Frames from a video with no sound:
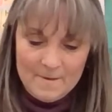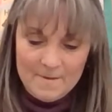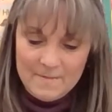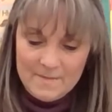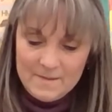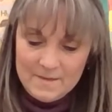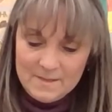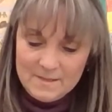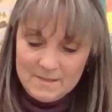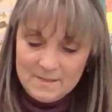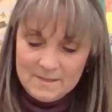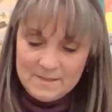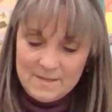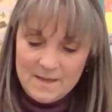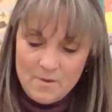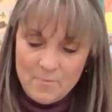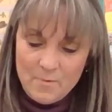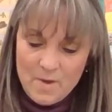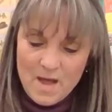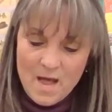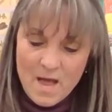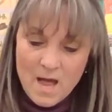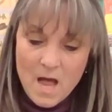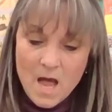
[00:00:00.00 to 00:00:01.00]
This is how
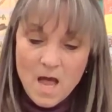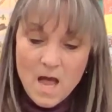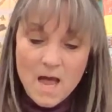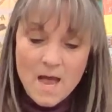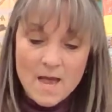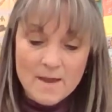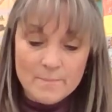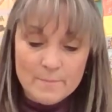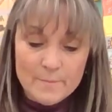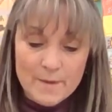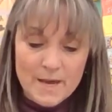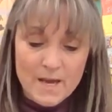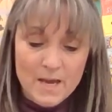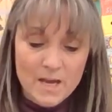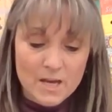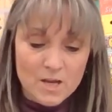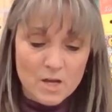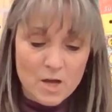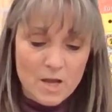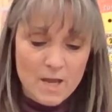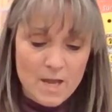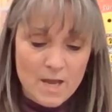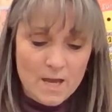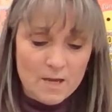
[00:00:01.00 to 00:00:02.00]
I
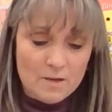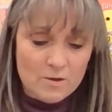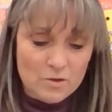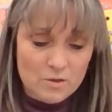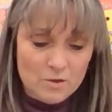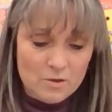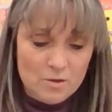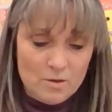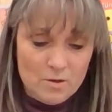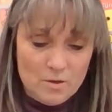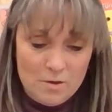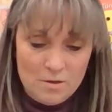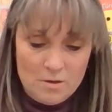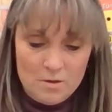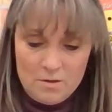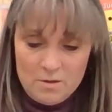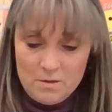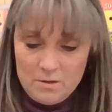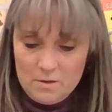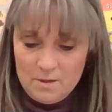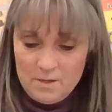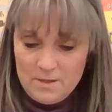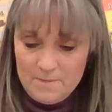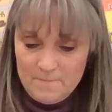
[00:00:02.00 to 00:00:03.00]
make a
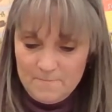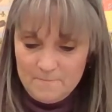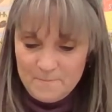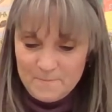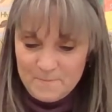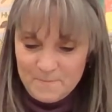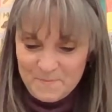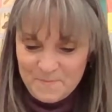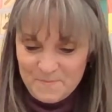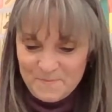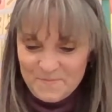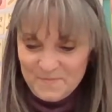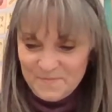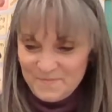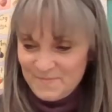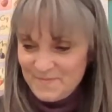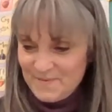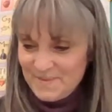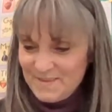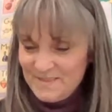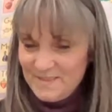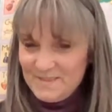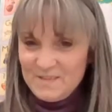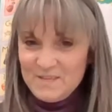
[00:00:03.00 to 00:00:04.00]
hexagon.
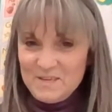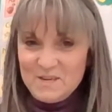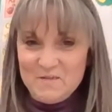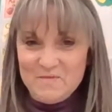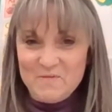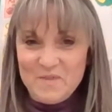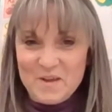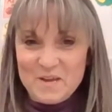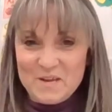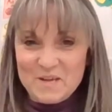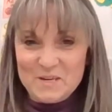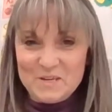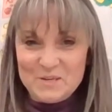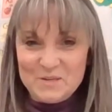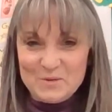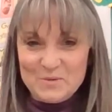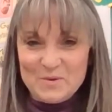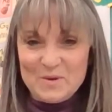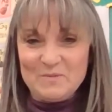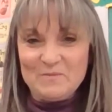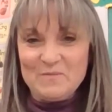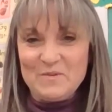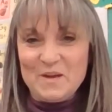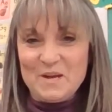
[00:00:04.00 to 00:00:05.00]
See if I can do
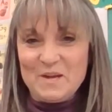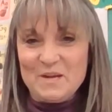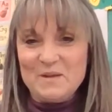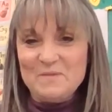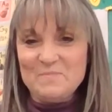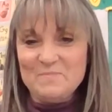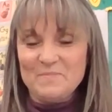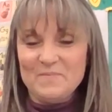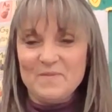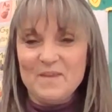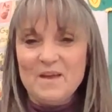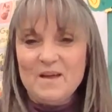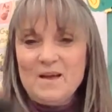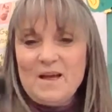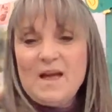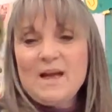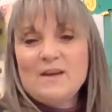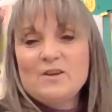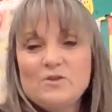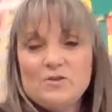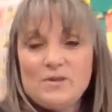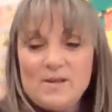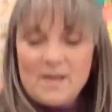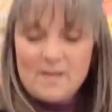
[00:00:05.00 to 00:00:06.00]
it. Ready?
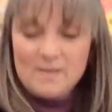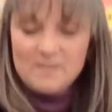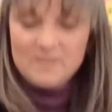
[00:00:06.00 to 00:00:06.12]
Actually, I'll